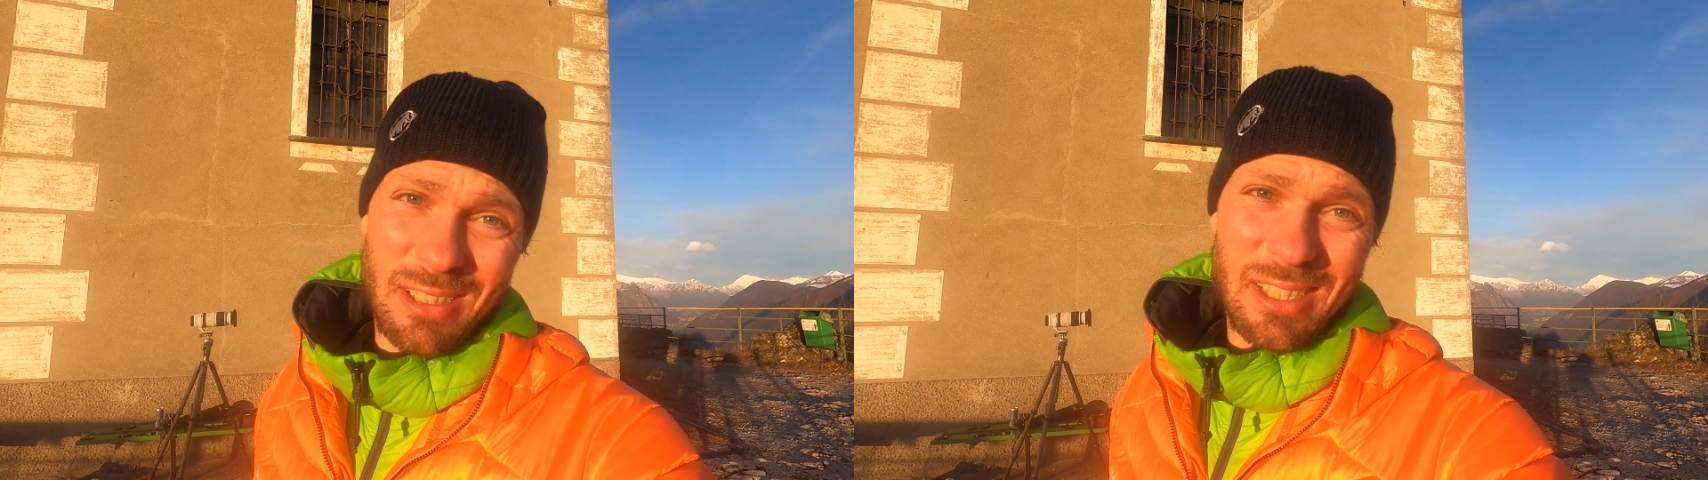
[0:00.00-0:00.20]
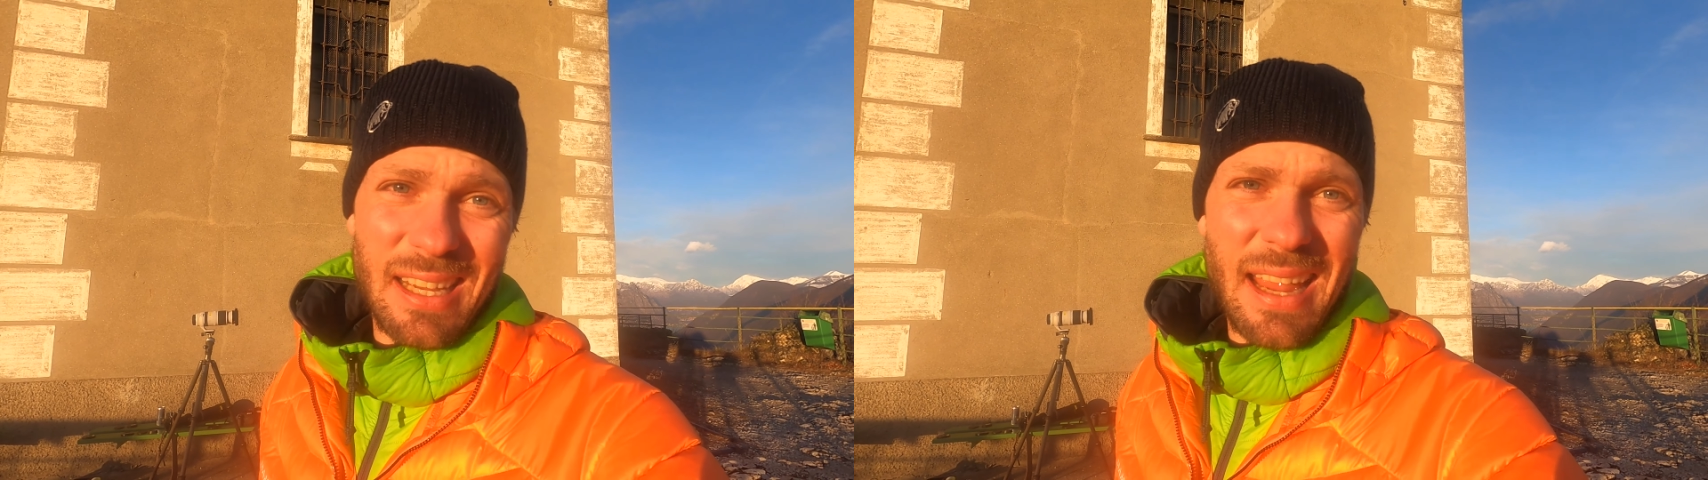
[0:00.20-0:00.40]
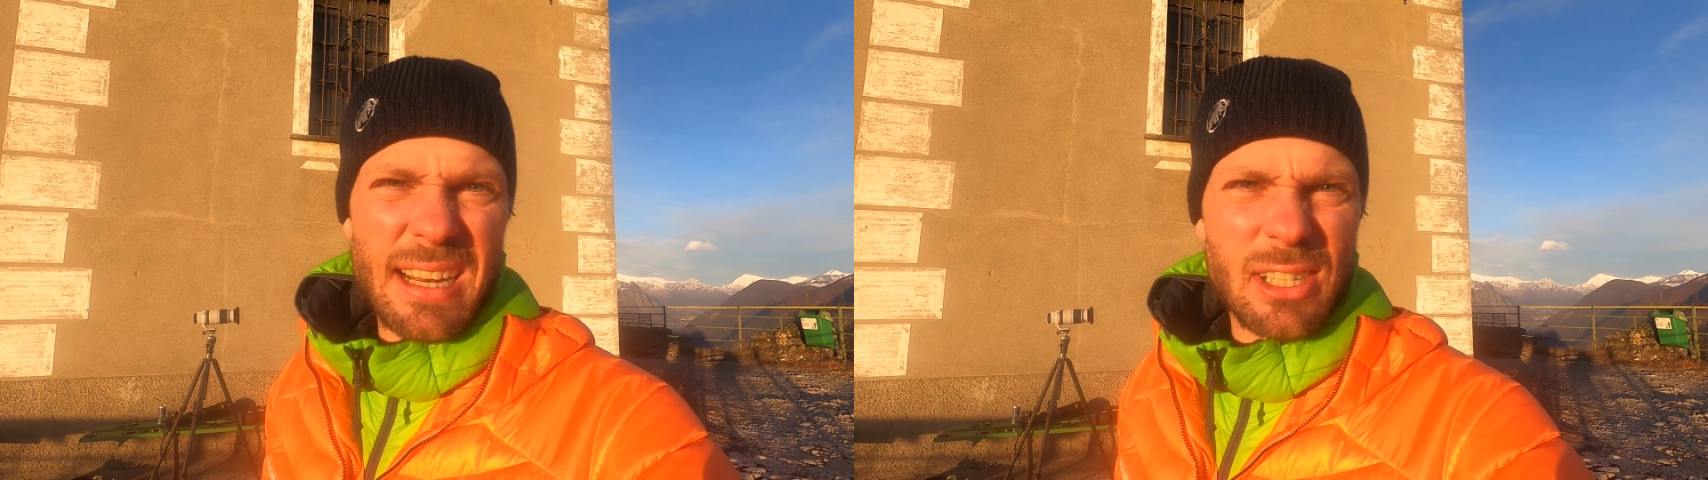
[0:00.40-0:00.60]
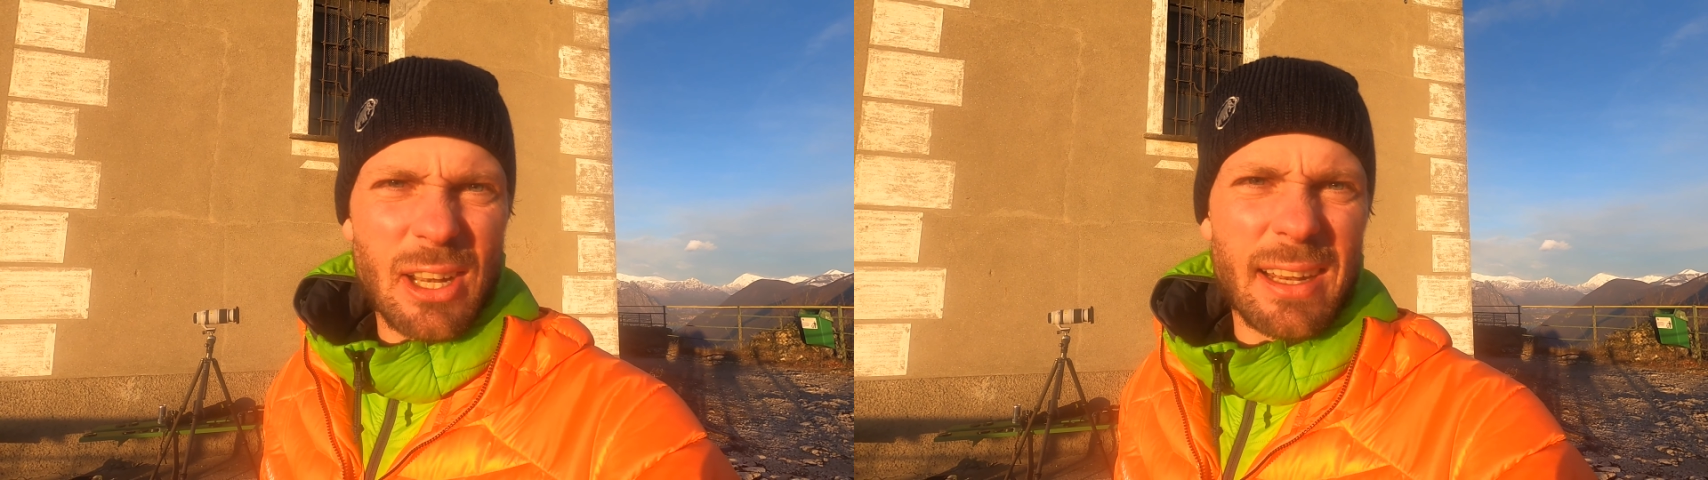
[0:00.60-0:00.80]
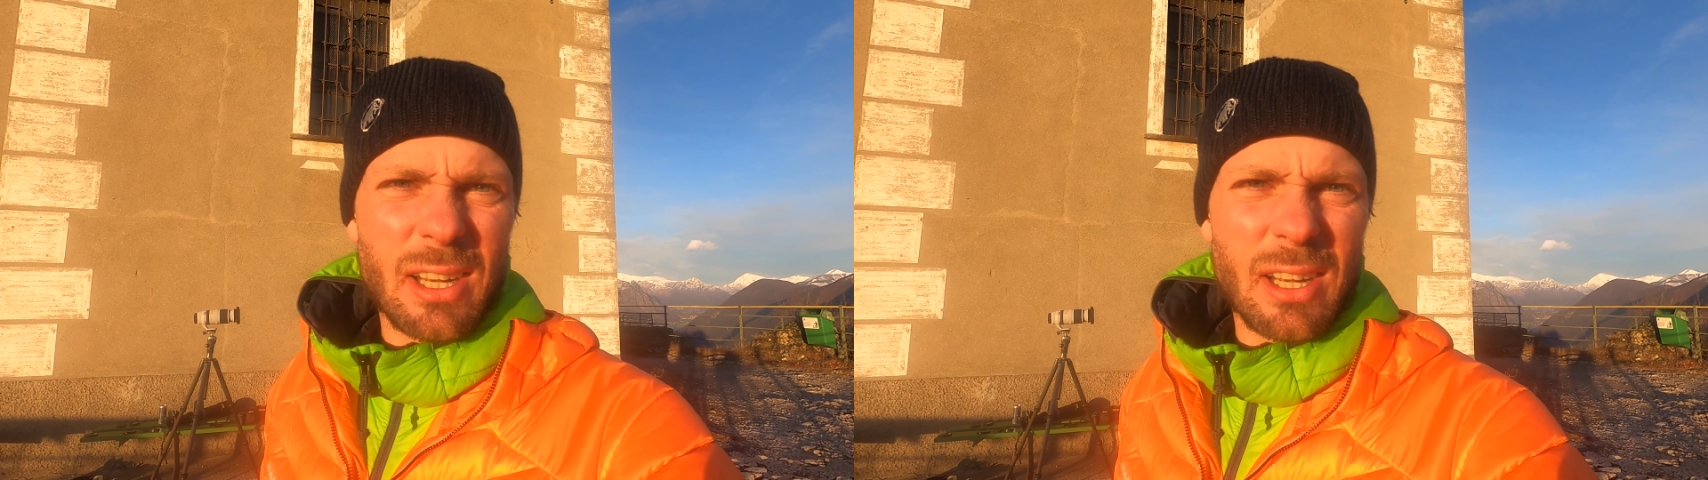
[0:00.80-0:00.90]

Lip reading: see actually at